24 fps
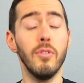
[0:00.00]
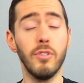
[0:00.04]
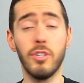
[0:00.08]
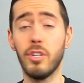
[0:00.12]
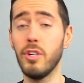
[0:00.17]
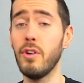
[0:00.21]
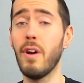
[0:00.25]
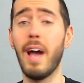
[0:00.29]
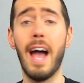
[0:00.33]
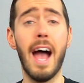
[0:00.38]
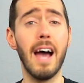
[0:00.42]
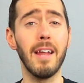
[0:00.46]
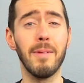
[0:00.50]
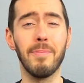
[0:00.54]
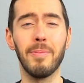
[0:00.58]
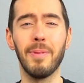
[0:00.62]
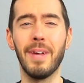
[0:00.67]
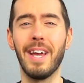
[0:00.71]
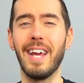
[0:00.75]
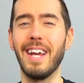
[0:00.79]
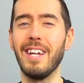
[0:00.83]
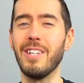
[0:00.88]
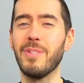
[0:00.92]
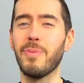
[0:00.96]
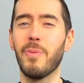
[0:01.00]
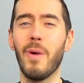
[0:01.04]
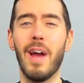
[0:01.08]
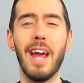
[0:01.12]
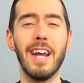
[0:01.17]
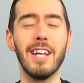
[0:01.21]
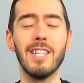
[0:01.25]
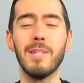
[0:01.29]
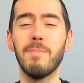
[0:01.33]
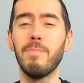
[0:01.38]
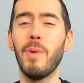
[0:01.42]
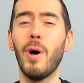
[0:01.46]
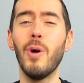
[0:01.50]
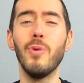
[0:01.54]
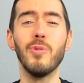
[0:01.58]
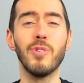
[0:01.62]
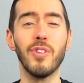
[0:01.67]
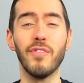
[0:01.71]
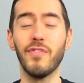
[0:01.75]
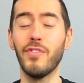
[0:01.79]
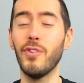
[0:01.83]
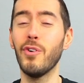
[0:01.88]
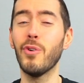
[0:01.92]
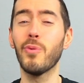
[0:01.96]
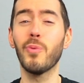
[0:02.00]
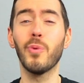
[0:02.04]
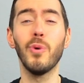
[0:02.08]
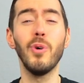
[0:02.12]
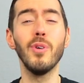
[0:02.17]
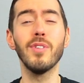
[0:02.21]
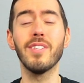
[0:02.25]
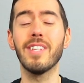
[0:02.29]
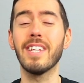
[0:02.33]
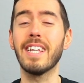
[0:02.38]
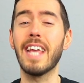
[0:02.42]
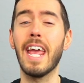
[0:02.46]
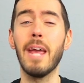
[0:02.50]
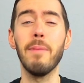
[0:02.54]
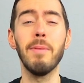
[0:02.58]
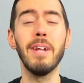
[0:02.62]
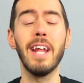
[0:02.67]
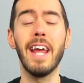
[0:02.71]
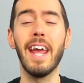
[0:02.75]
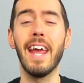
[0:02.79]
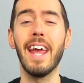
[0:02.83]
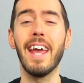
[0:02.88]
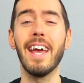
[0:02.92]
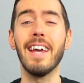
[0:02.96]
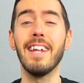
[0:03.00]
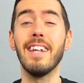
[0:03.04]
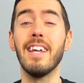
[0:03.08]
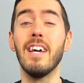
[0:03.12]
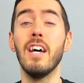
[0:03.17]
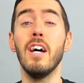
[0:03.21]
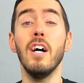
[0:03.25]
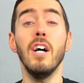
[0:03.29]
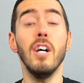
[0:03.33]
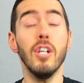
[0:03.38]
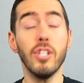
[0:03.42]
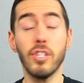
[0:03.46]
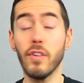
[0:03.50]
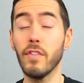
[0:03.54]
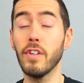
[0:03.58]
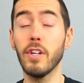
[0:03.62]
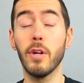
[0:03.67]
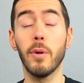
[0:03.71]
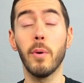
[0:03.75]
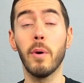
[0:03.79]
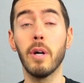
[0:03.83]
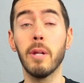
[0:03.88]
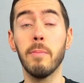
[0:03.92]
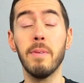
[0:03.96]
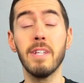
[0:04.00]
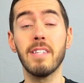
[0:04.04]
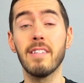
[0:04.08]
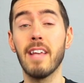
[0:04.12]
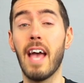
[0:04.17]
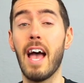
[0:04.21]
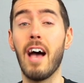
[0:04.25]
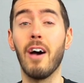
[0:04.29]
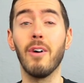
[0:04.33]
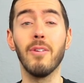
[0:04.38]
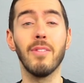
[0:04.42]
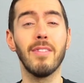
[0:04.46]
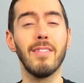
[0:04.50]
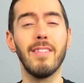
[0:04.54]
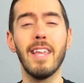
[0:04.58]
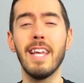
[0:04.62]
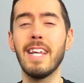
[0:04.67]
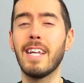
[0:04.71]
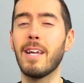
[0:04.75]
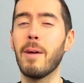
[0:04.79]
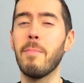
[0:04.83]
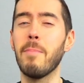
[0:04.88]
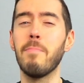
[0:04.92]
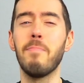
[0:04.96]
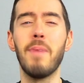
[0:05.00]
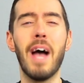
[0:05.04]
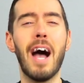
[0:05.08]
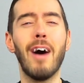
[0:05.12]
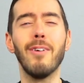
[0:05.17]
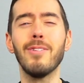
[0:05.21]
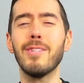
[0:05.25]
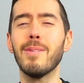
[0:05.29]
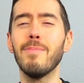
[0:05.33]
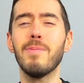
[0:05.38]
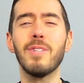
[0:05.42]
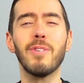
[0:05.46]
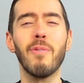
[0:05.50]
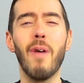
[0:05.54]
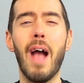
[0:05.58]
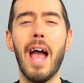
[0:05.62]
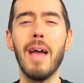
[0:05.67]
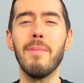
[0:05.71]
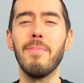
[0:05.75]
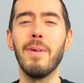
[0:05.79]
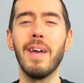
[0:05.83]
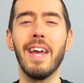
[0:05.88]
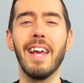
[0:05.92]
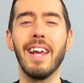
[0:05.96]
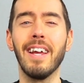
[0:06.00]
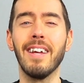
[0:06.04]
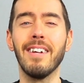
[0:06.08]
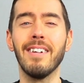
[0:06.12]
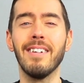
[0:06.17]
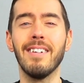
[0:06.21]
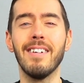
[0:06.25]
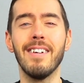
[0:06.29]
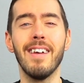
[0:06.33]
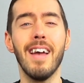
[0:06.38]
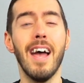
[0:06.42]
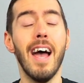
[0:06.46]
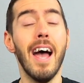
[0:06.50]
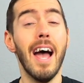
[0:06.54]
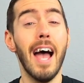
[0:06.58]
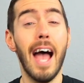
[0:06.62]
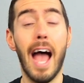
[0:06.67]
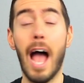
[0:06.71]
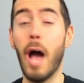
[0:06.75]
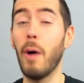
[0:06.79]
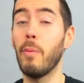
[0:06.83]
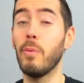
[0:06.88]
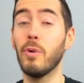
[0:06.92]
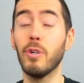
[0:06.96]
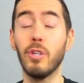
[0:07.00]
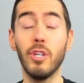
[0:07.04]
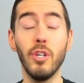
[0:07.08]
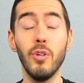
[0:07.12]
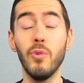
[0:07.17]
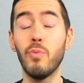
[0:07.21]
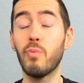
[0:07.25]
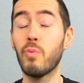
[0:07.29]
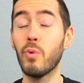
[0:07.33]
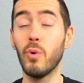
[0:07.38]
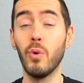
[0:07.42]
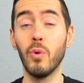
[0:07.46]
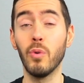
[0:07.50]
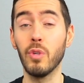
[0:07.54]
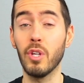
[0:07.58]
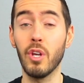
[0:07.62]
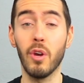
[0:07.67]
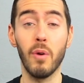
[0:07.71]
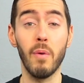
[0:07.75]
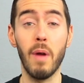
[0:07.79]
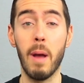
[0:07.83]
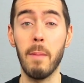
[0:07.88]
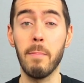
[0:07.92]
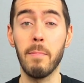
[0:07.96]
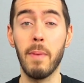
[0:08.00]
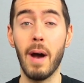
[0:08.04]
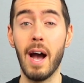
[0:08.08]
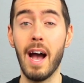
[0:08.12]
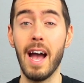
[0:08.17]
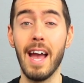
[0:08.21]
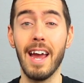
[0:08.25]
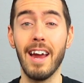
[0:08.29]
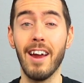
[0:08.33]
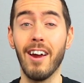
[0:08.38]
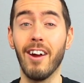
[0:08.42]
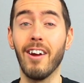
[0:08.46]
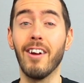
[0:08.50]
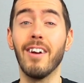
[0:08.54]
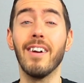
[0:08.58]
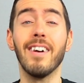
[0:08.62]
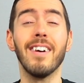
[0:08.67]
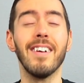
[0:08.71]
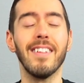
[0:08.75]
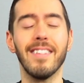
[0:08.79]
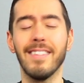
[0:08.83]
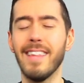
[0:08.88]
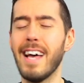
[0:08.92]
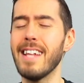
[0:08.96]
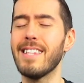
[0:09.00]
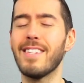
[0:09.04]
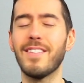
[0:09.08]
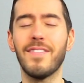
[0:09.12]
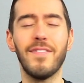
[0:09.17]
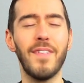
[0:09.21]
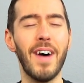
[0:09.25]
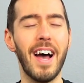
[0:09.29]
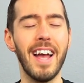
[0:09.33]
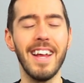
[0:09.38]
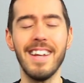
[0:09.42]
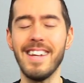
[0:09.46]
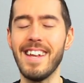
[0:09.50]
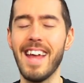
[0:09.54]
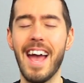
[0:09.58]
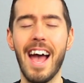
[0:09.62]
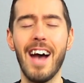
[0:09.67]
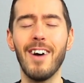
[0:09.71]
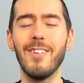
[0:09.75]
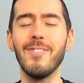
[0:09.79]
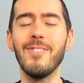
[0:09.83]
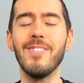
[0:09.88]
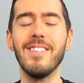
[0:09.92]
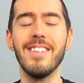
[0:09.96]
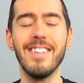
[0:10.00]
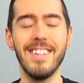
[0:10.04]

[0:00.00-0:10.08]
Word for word: two how to plays where I expose the full rules of the game in hand. So if you don't want to miss out, think about subscribing. How will you rule your empire? Let's find out